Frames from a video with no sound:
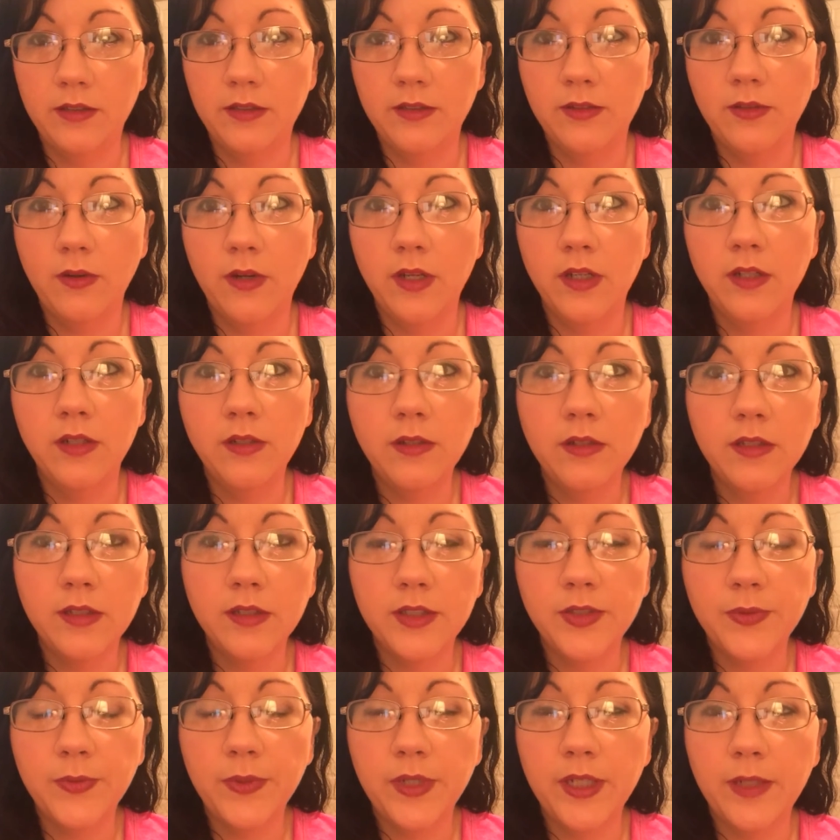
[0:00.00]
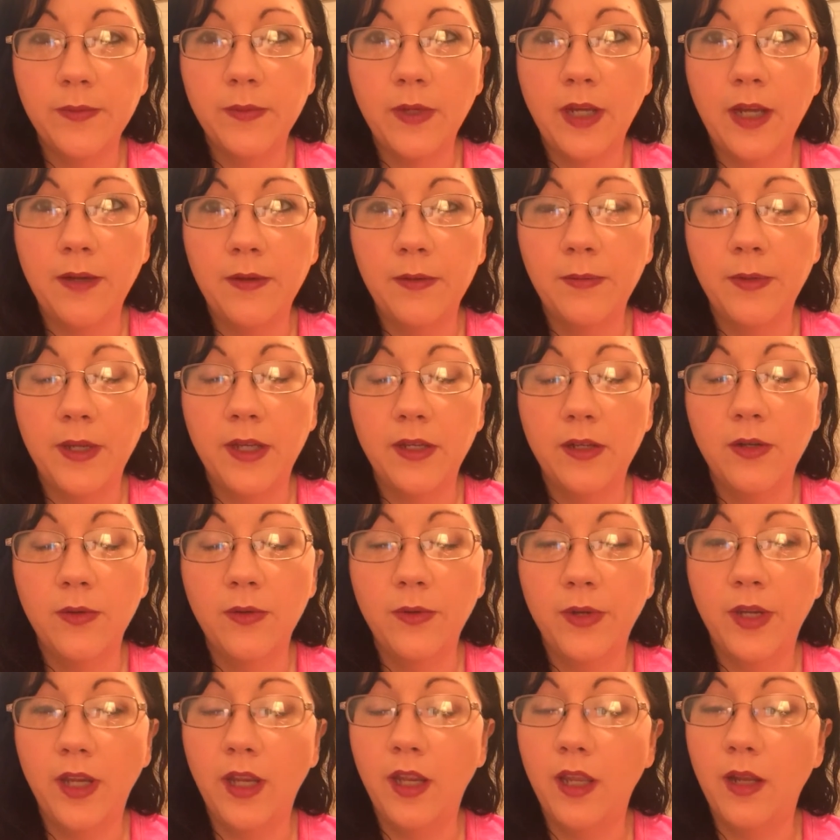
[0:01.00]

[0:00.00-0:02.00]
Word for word: So I knew this week I would probably going